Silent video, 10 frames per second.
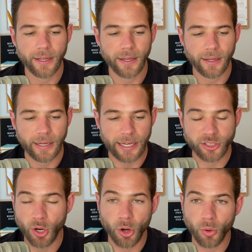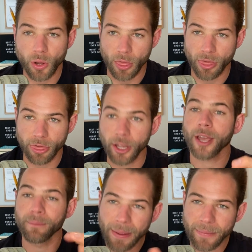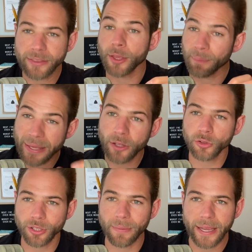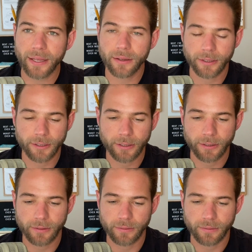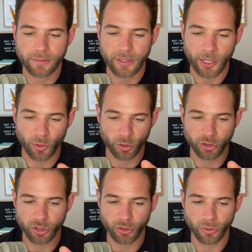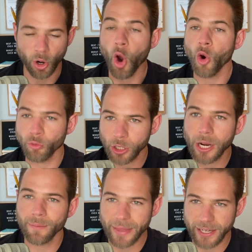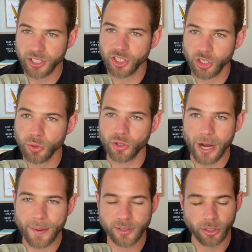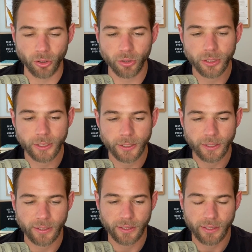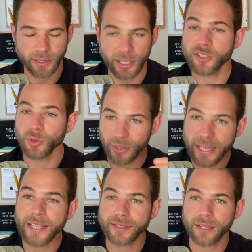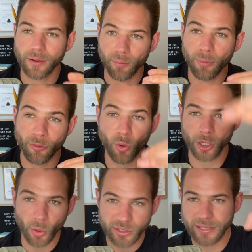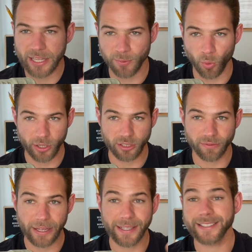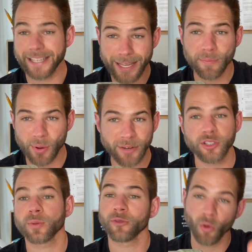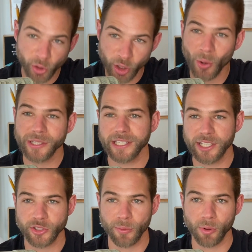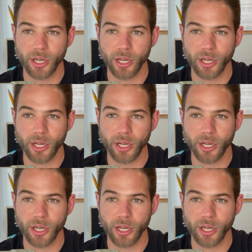And so the commitment, the pill to make in order to overcome that excuse or obstacle is to eat before going to that sporting event, to eat breakfast before you're going to Easter brunch,